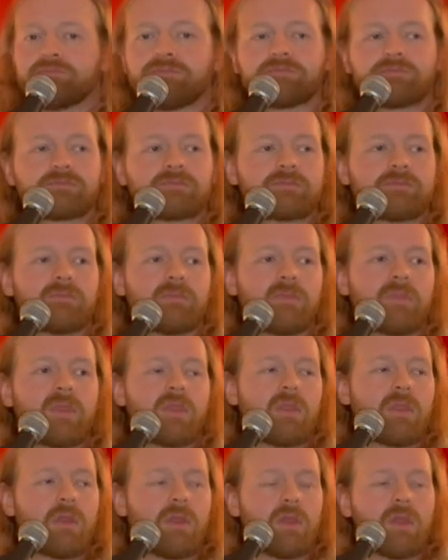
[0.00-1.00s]

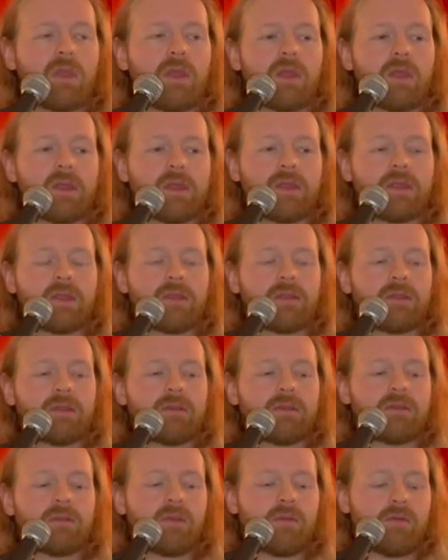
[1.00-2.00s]
and we'll just
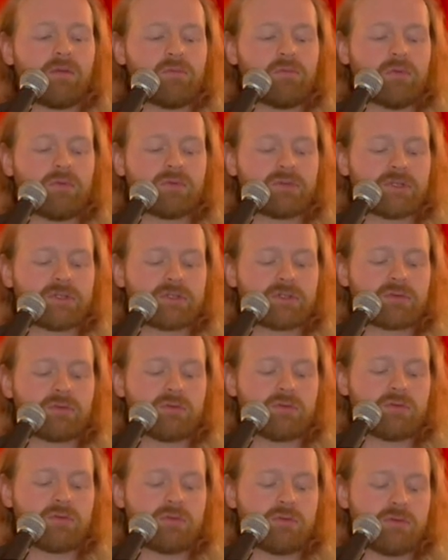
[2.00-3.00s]
go
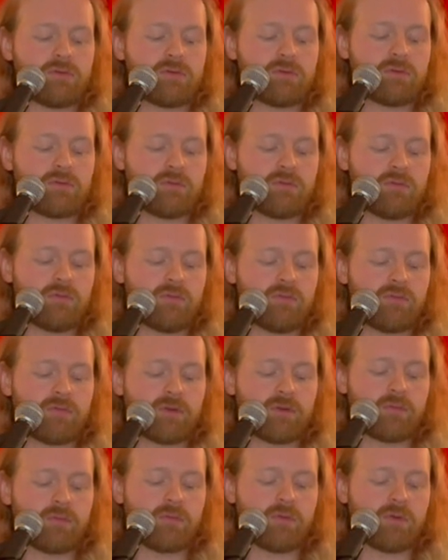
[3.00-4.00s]
over what I would like to
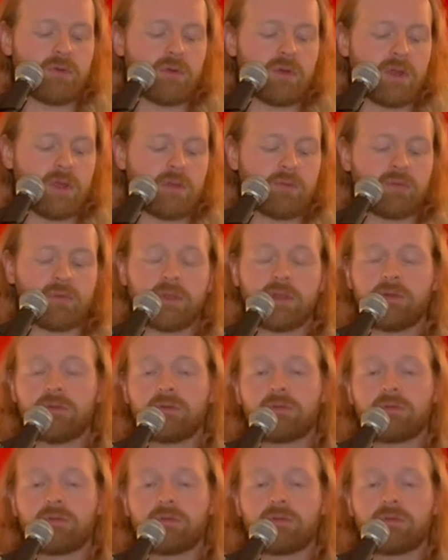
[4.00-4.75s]
go over in our next